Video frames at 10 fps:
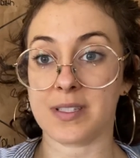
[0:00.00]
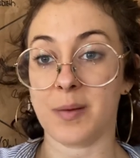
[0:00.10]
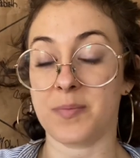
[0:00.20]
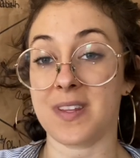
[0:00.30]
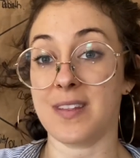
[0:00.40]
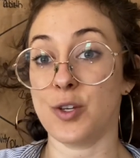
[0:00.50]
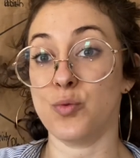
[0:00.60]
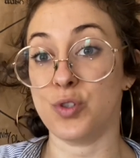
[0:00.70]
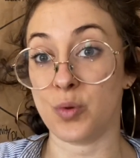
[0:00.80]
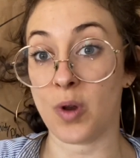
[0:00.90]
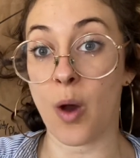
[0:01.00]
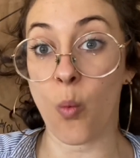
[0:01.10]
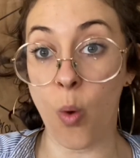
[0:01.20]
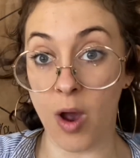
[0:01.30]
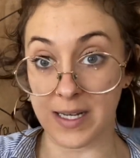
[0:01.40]
something that you do not
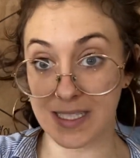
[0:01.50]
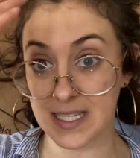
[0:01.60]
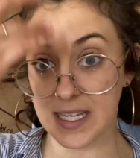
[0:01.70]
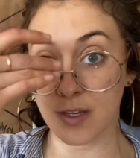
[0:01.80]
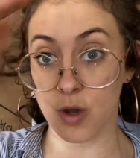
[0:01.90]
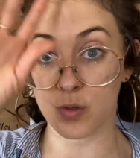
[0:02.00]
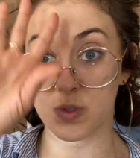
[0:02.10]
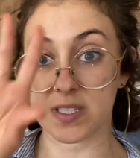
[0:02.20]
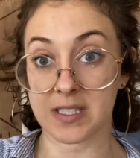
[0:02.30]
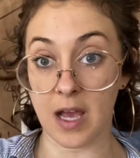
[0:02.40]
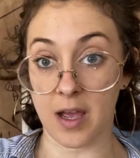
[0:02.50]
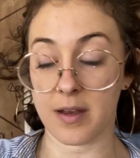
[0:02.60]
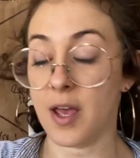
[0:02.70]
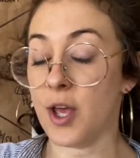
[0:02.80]
want, ego, sun.